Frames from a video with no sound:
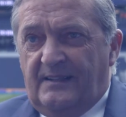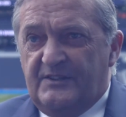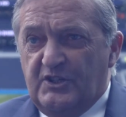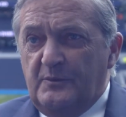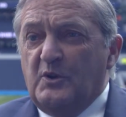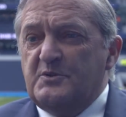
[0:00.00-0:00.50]

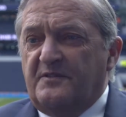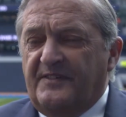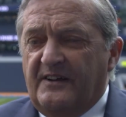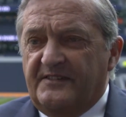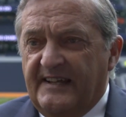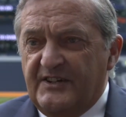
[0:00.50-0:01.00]
Tottenham Hotspur
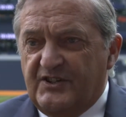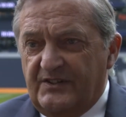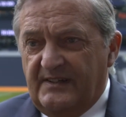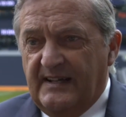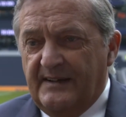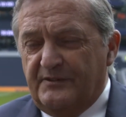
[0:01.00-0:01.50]

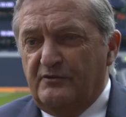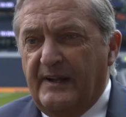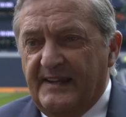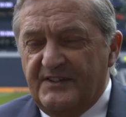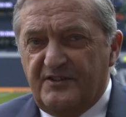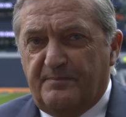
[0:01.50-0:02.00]
Foundation have a
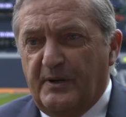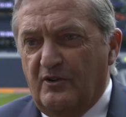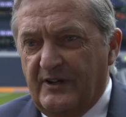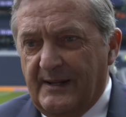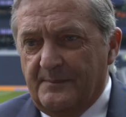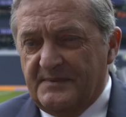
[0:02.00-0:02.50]
range of
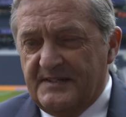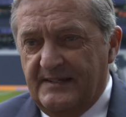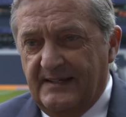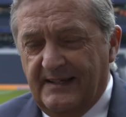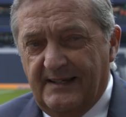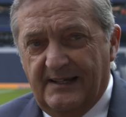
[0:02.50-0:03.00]
programmes,
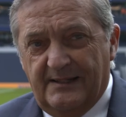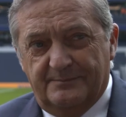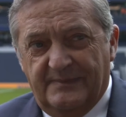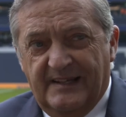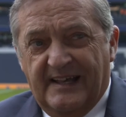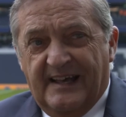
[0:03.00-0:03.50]

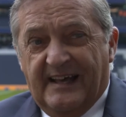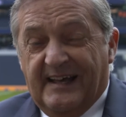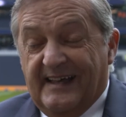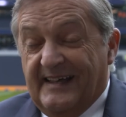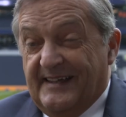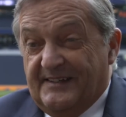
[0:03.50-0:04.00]

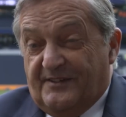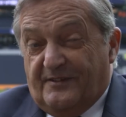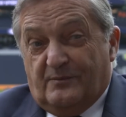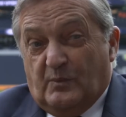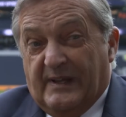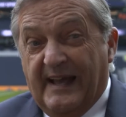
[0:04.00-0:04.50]
and
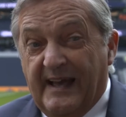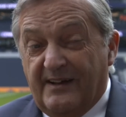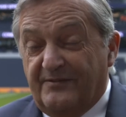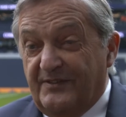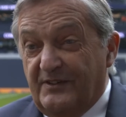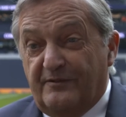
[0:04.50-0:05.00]
we
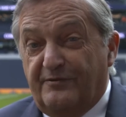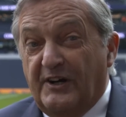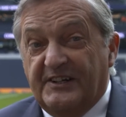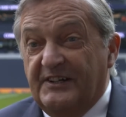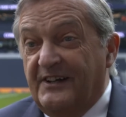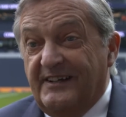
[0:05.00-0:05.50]
have
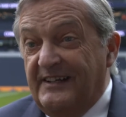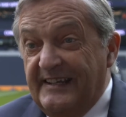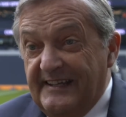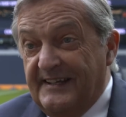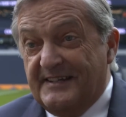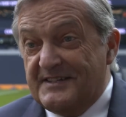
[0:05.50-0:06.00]
Friday night
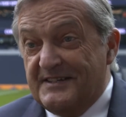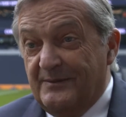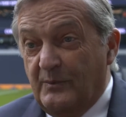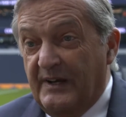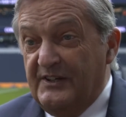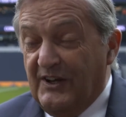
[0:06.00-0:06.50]
leagues
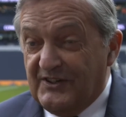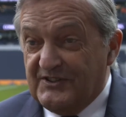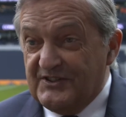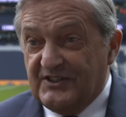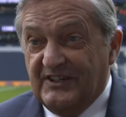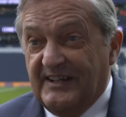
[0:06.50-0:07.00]
where
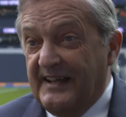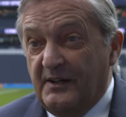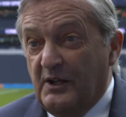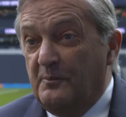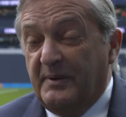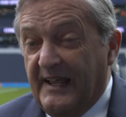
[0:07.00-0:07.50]
youngsters can get
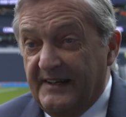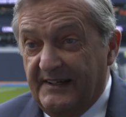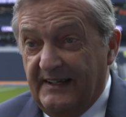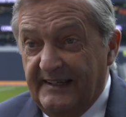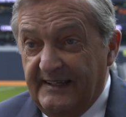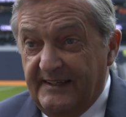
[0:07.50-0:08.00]
it and play in the
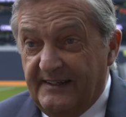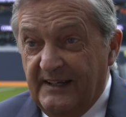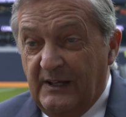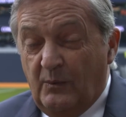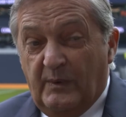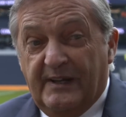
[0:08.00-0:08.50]
league.
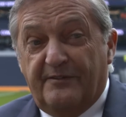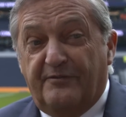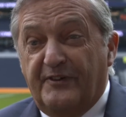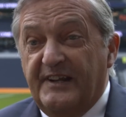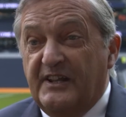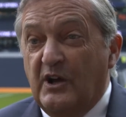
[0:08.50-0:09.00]
We have
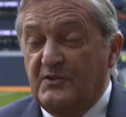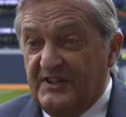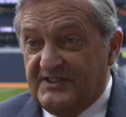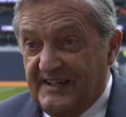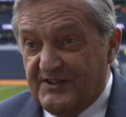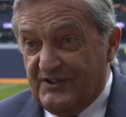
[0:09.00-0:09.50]
free coaching
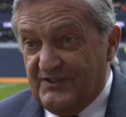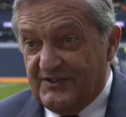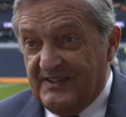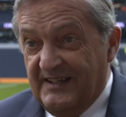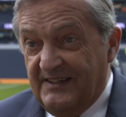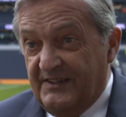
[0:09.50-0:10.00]

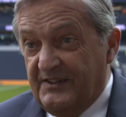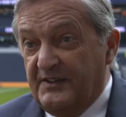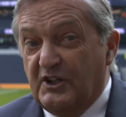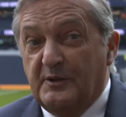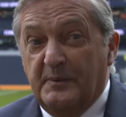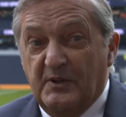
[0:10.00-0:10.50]
sessions that are
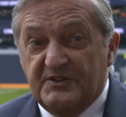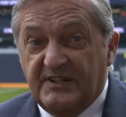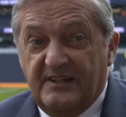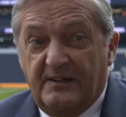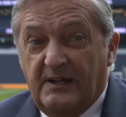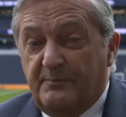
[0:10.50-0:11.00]
the
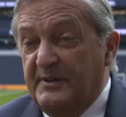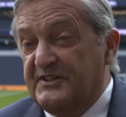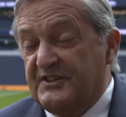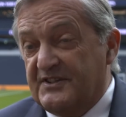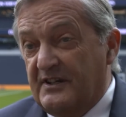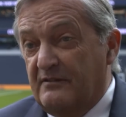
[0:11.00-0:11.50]
community
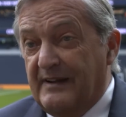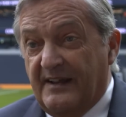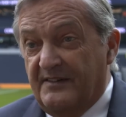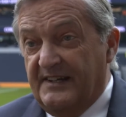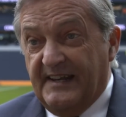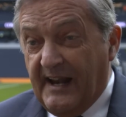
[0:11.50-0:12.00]
pitches
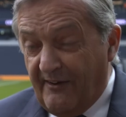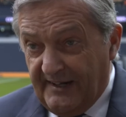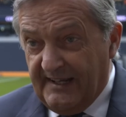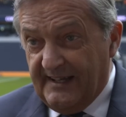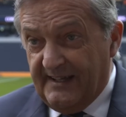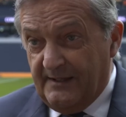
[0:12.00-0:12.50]
around in
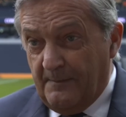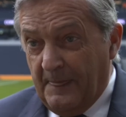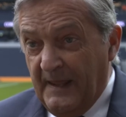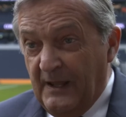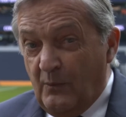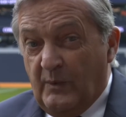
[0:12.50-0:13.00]
Haringey.
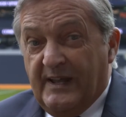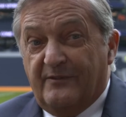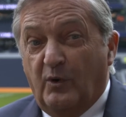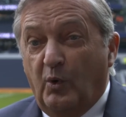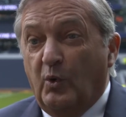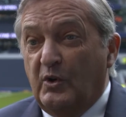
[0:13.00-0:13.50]
We have
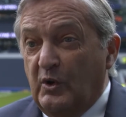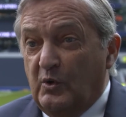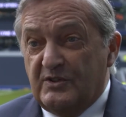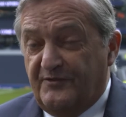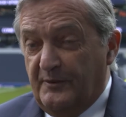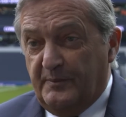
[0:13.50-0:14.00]
all
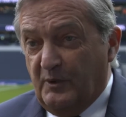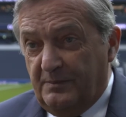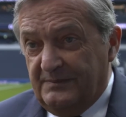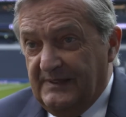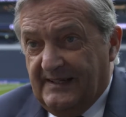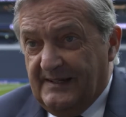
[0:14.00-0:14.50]
girls football
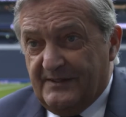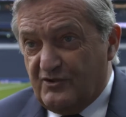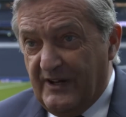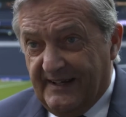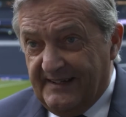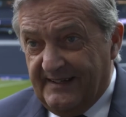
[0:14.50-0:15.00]

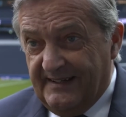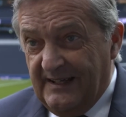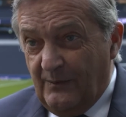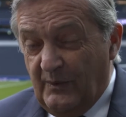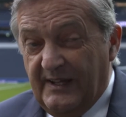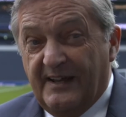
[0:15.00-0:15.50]
training.
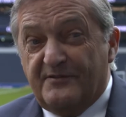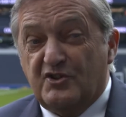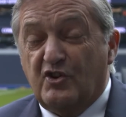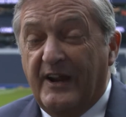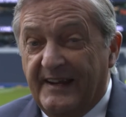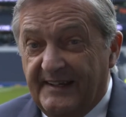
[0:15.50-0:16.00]
We have
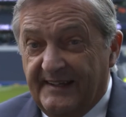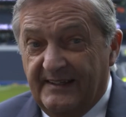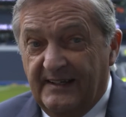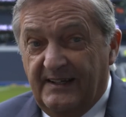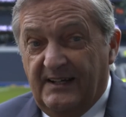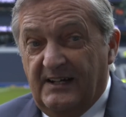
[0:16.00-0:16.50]
training
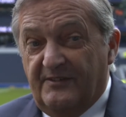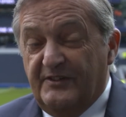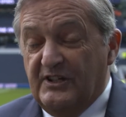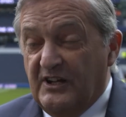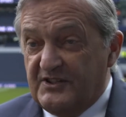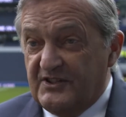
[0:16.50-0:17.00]
for
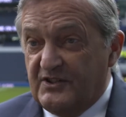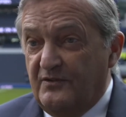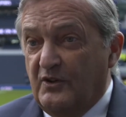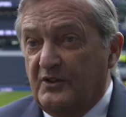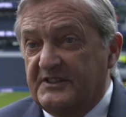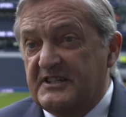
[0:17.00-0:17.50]
youngsters who've
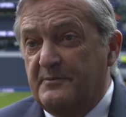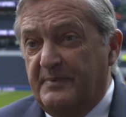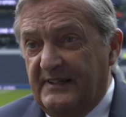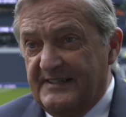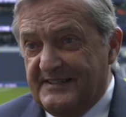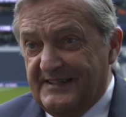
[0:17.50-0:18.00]
got
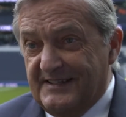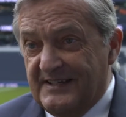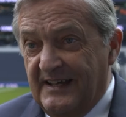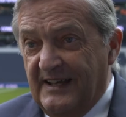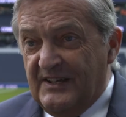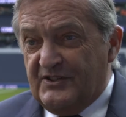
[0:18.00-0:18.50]
disabilities.
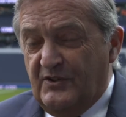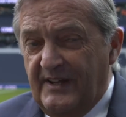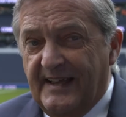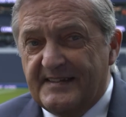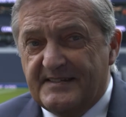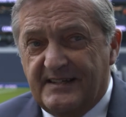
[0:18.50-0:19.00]
So
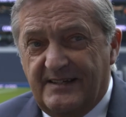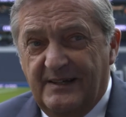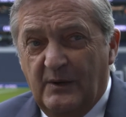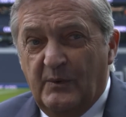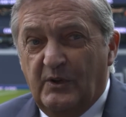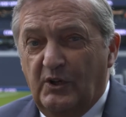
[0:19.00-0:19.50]
yes, we've
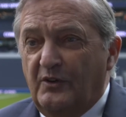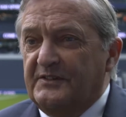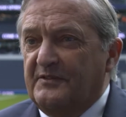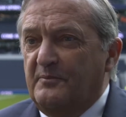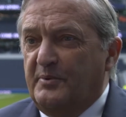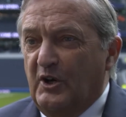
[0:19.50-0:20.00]
got a lot of
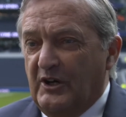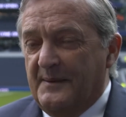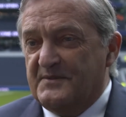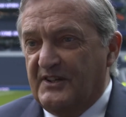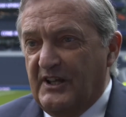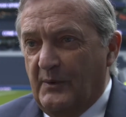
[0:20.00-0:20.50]
different
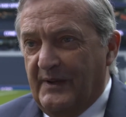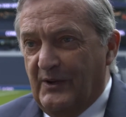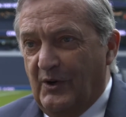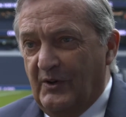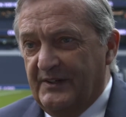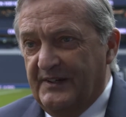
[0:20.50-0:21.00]
programmes that are going
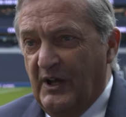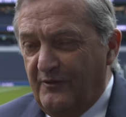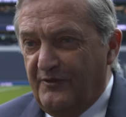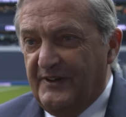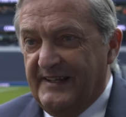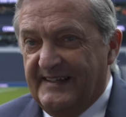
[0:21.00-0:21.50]
on, and
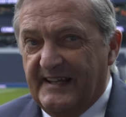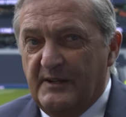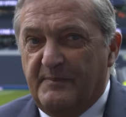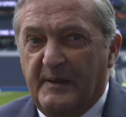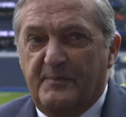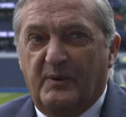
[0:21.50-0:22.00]
hopefully getting
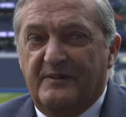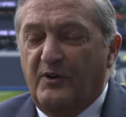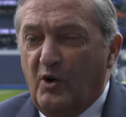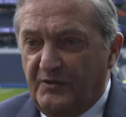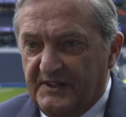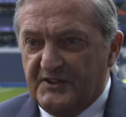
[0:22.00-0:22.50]
people
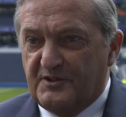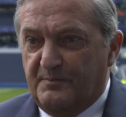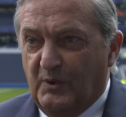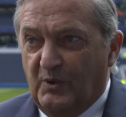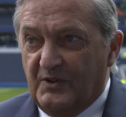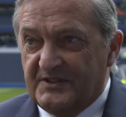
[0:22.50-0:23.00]
involved in
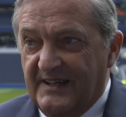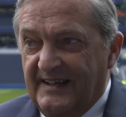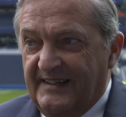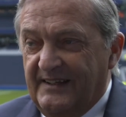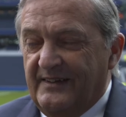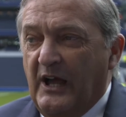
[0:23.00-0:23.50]
sport,
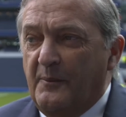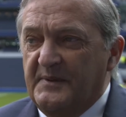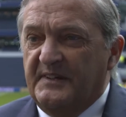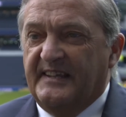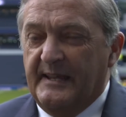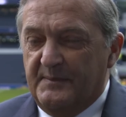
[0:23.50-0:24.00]
you know, helping
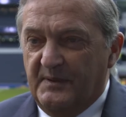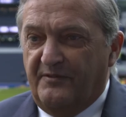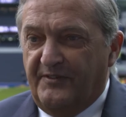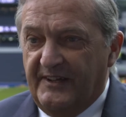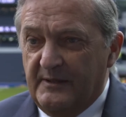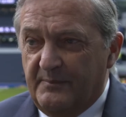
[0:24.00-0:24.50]
to keep them
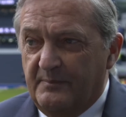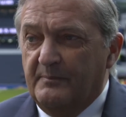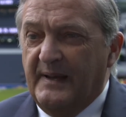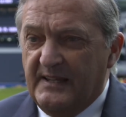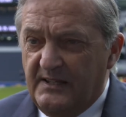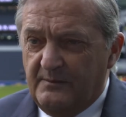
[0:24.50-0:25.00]
fit,
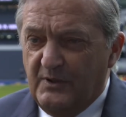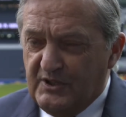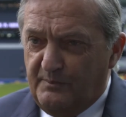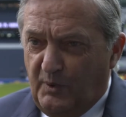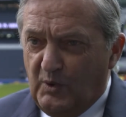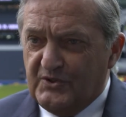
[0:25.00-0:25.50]
most
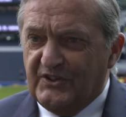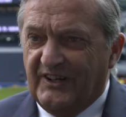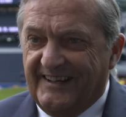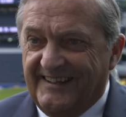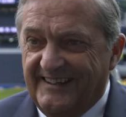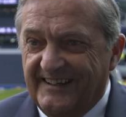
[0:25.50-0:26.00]

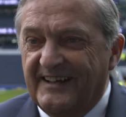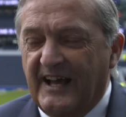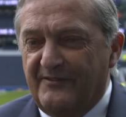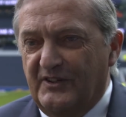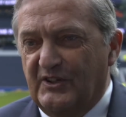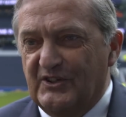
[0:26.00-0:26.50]
importantly,
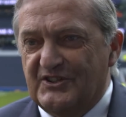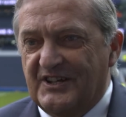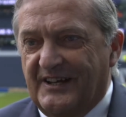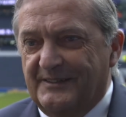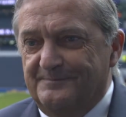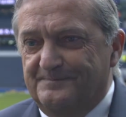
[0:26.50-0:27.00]
having a good
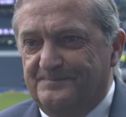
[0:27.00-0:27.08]
time.